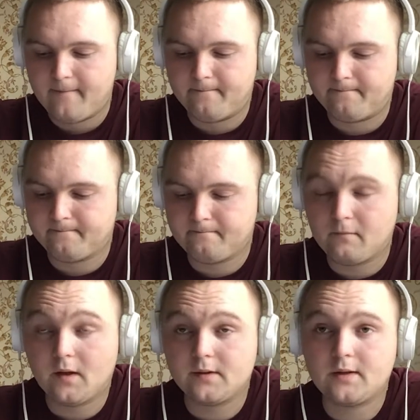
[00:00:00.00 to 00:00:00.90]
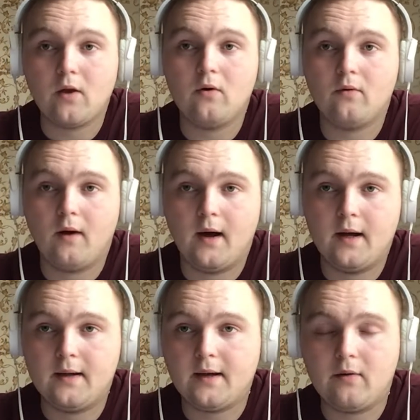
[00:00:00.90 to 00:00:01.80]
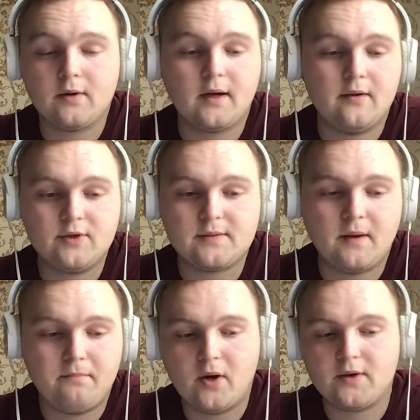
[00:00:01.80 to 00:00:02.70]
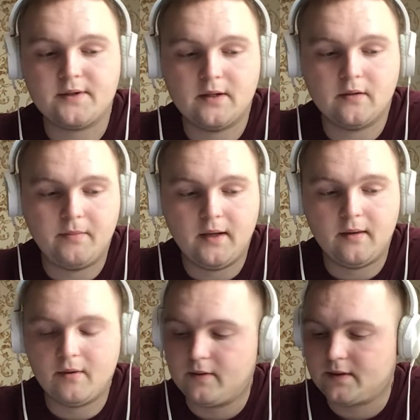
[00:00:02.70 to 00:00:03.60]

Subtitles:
So now it comes just my personal opinion about